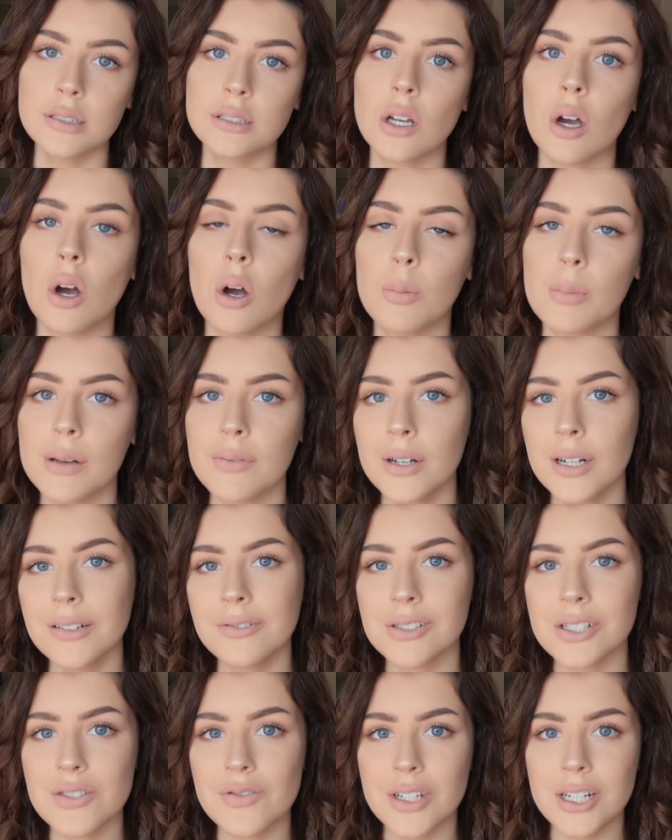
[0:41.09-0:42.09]
So my
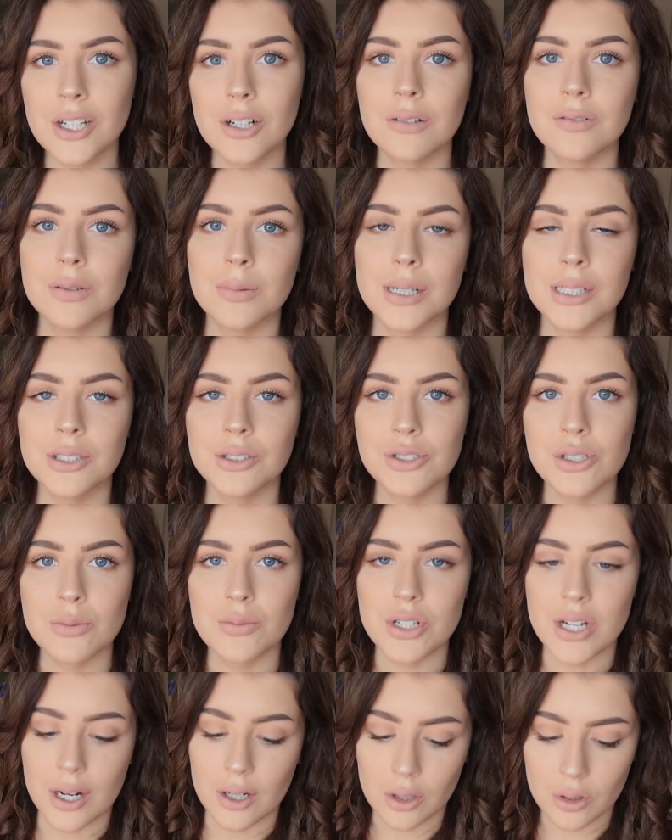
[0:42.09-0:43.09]
very first video over my YouTube
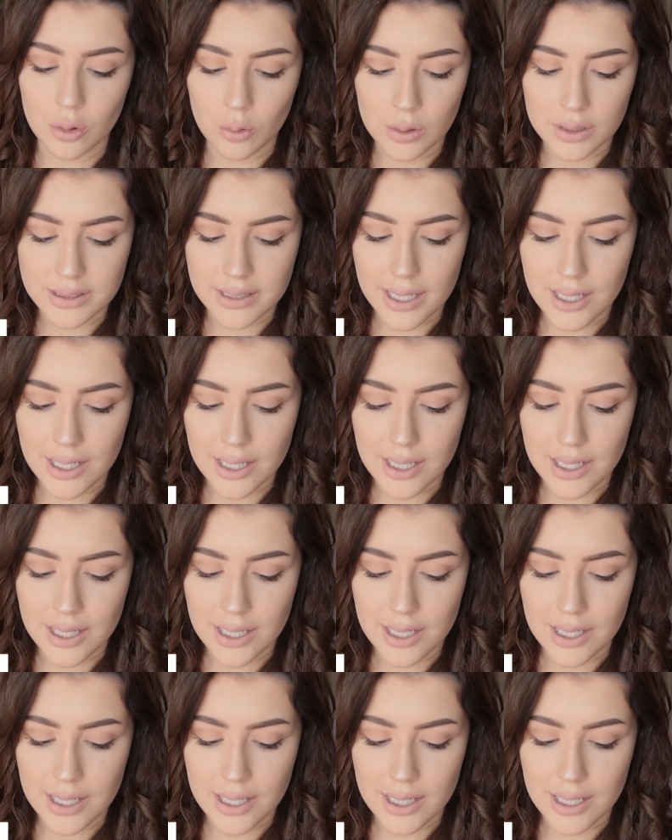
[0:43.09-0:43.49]
channel was